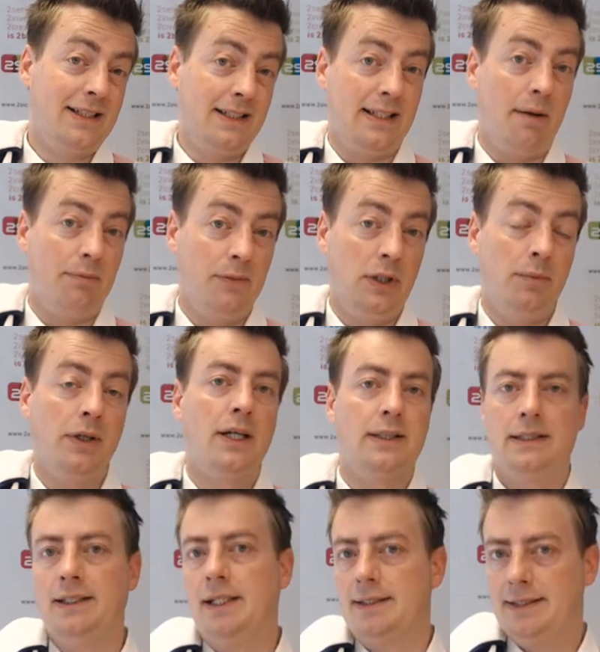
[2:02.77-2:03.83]
it's empty because
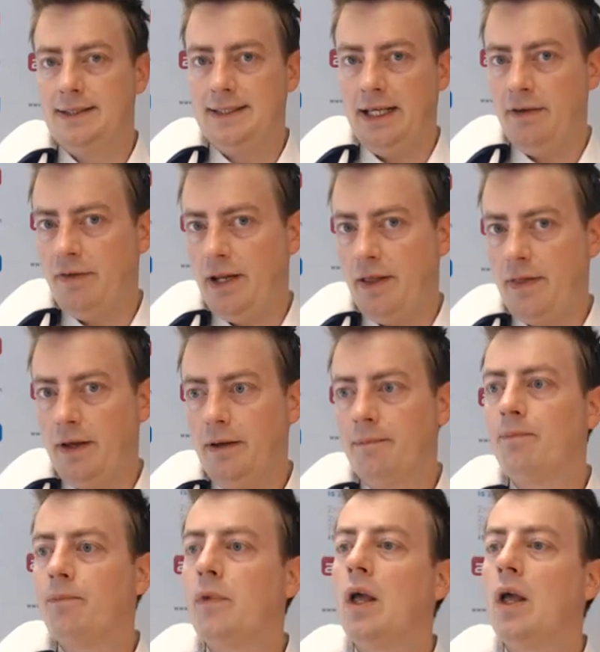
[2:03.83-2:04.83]
it doesn't save anything.